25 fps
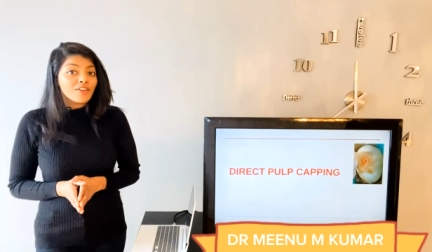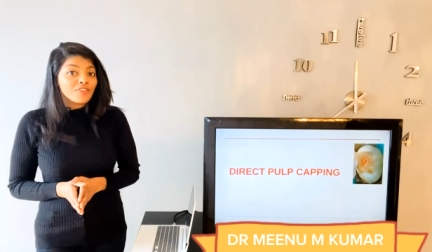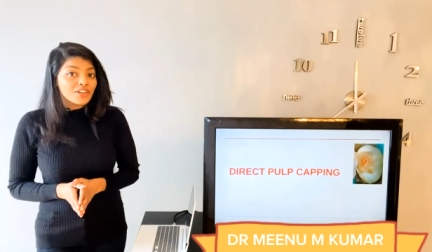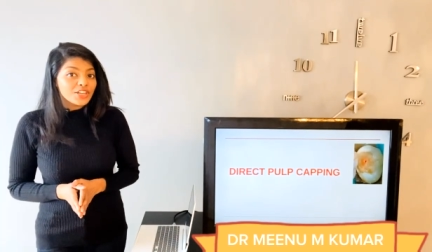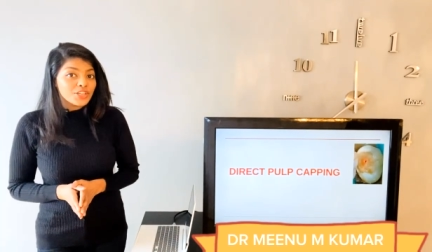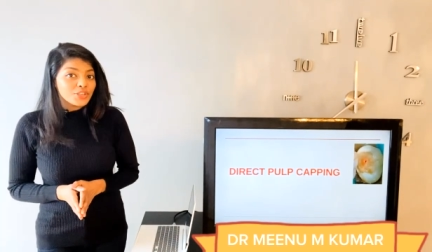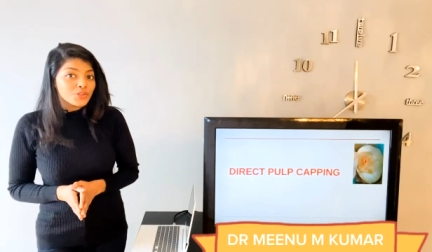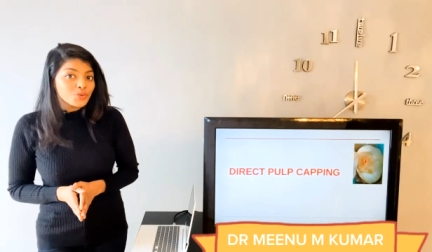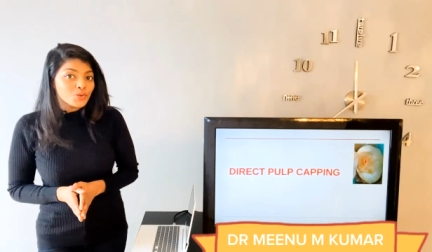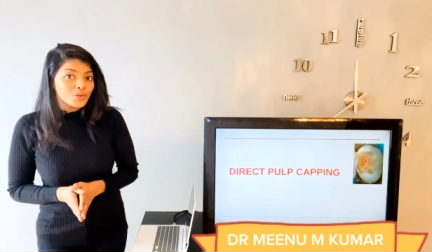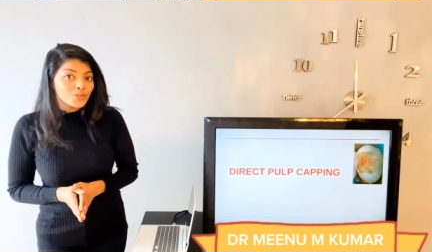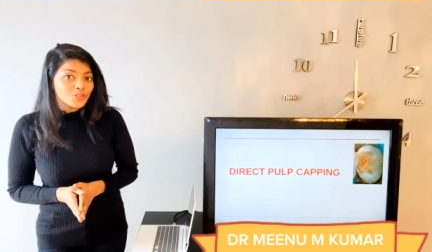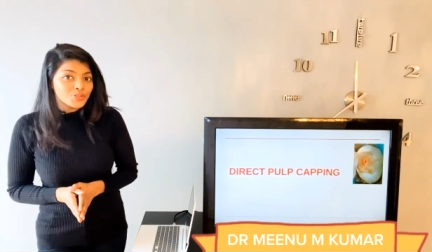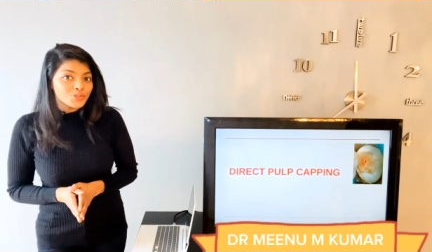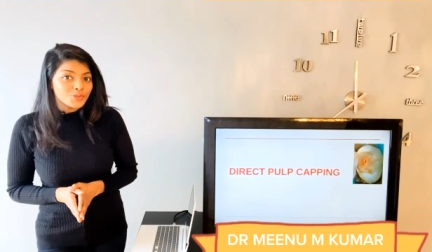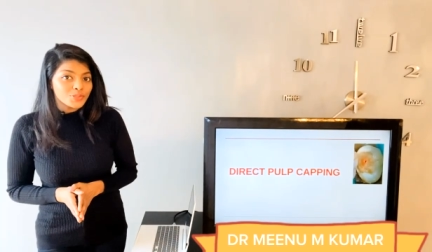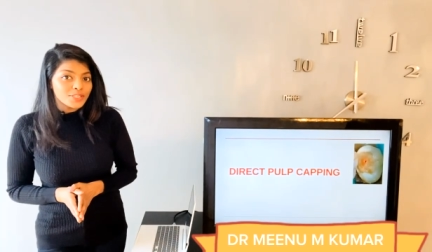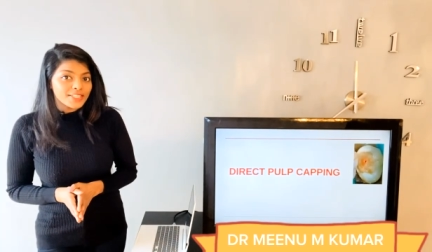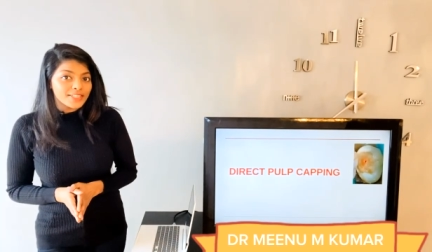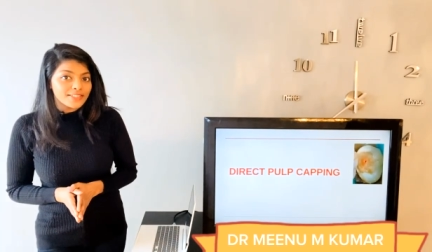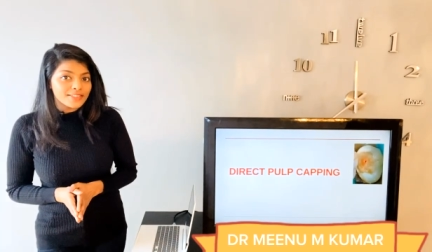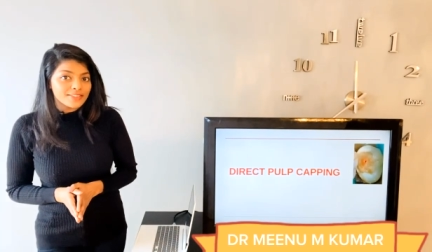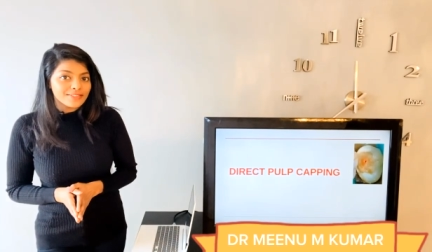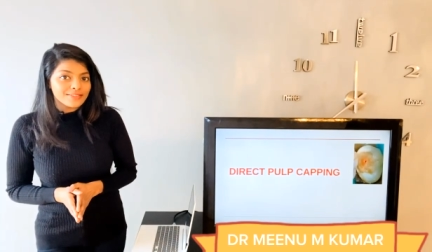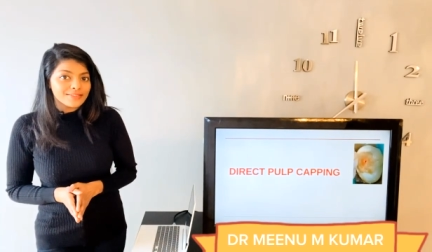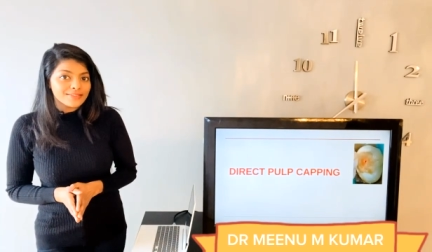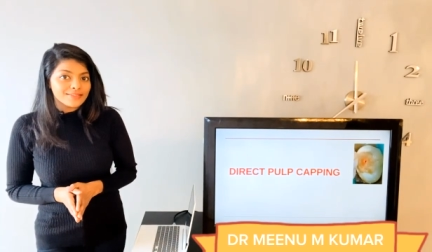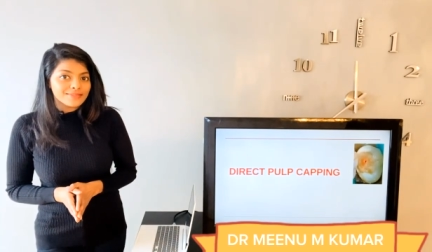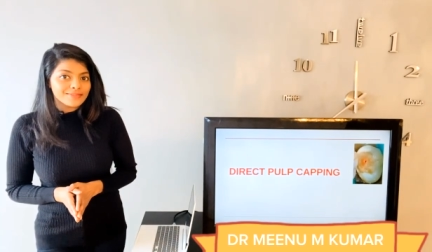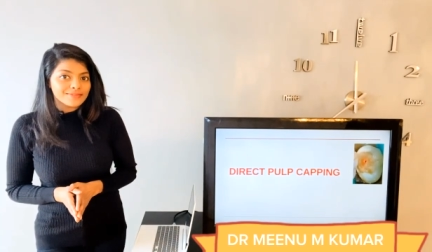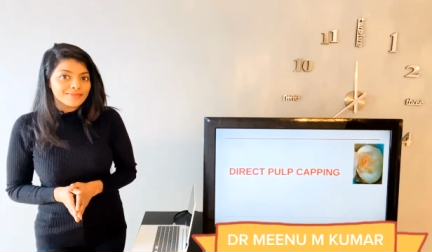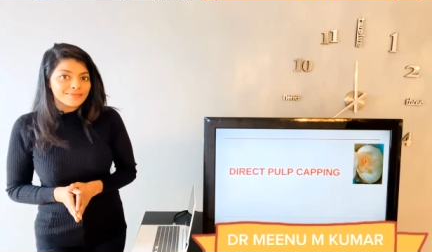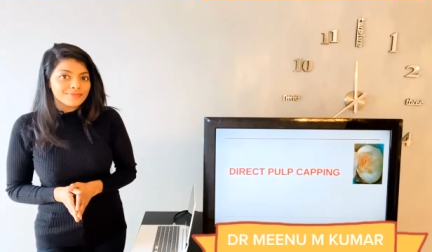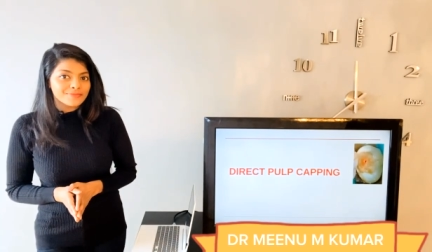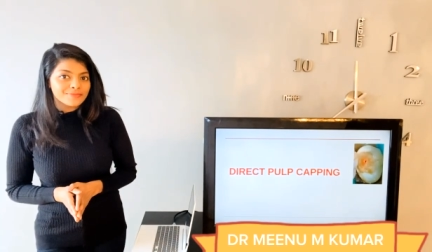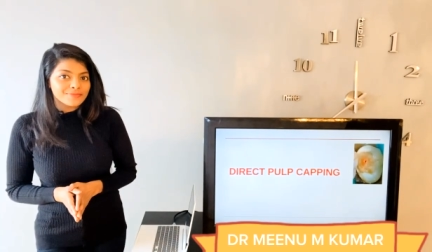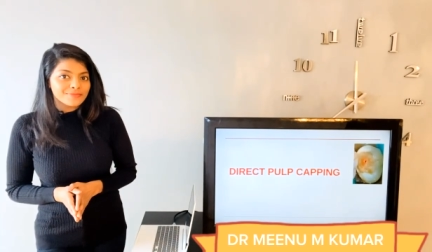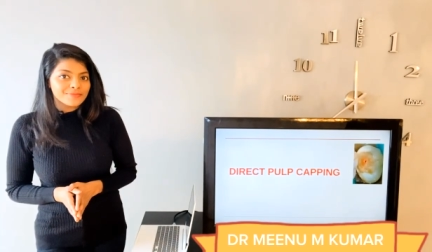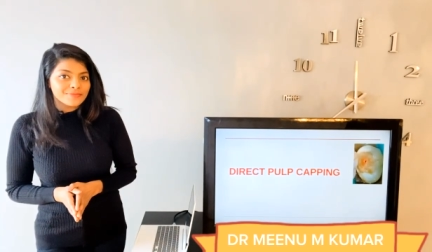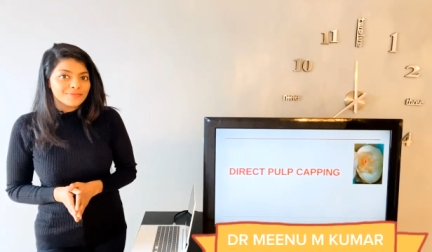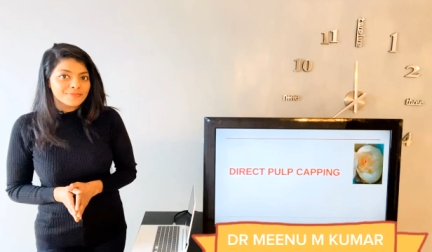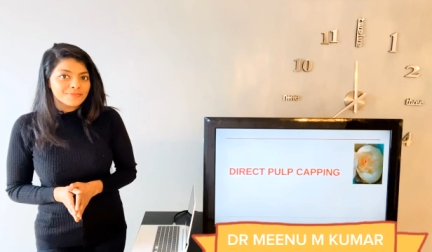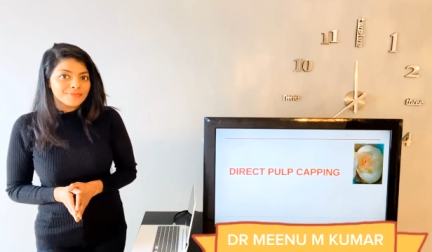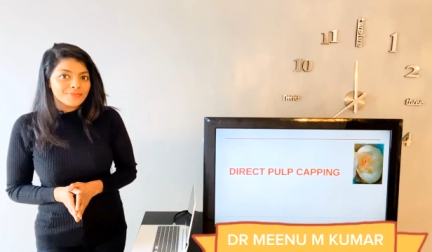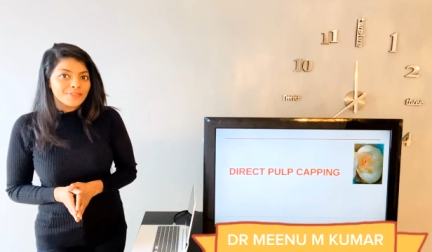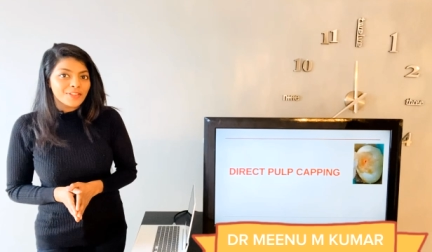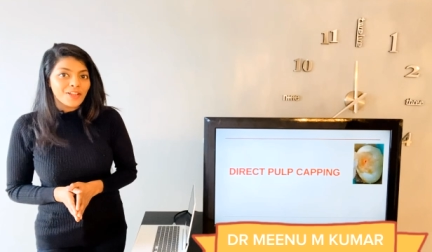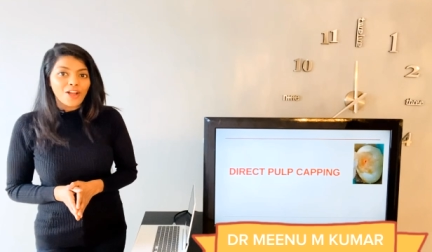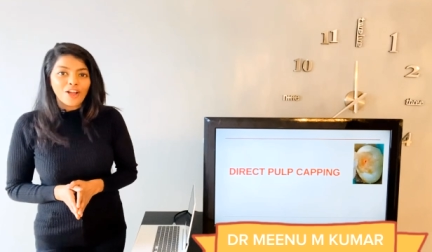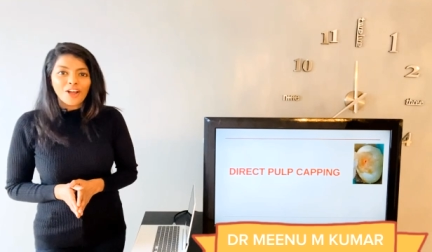are you all today?
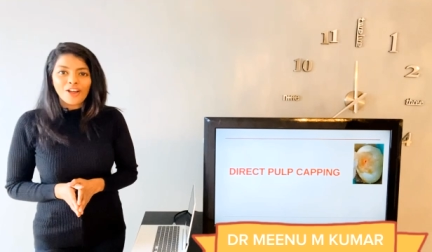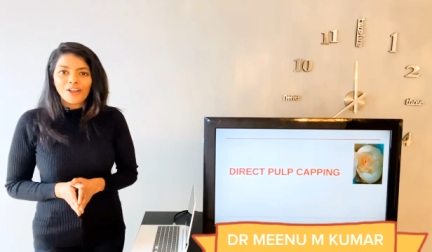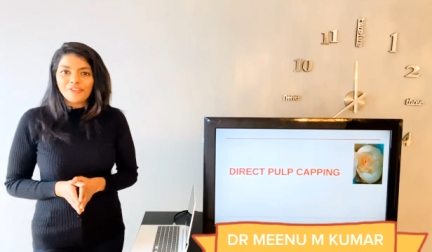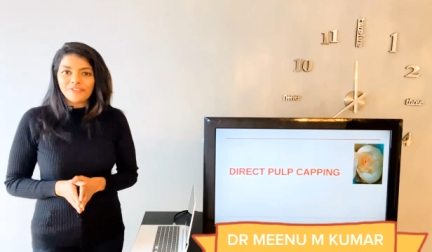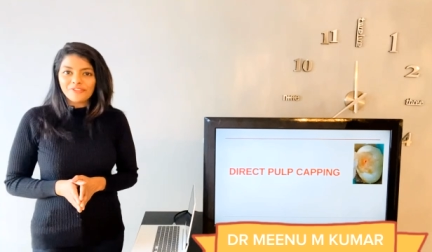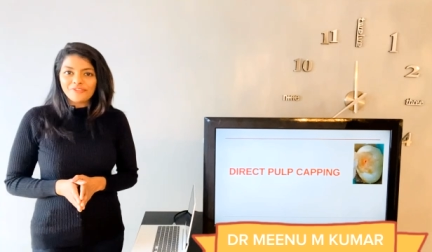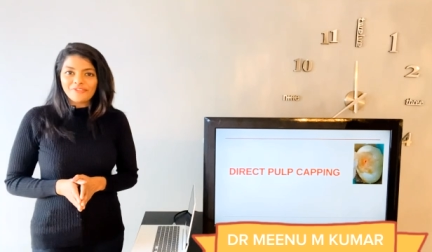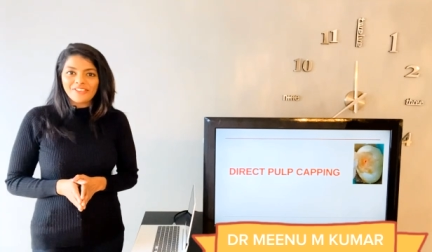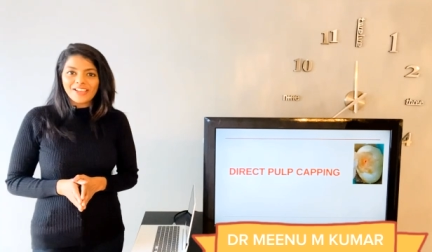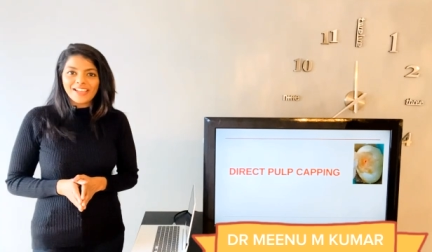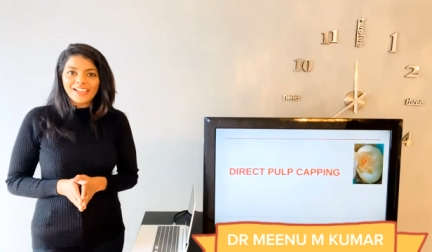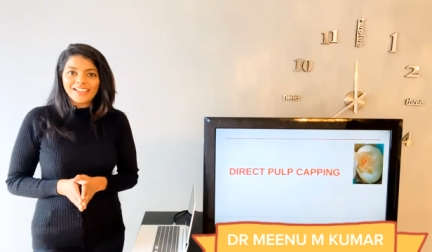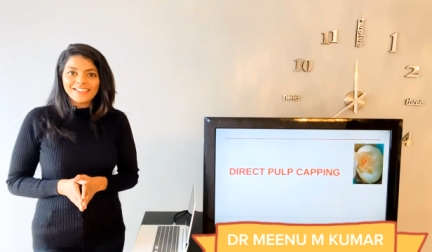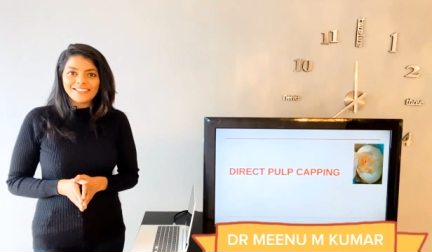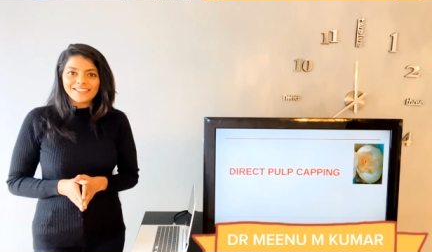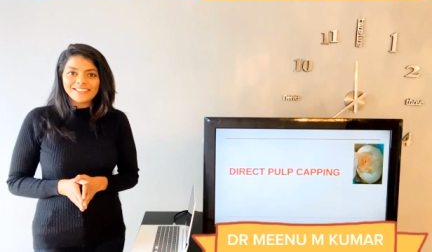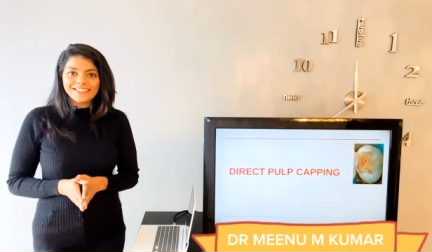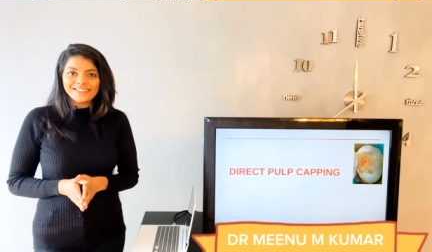All fine?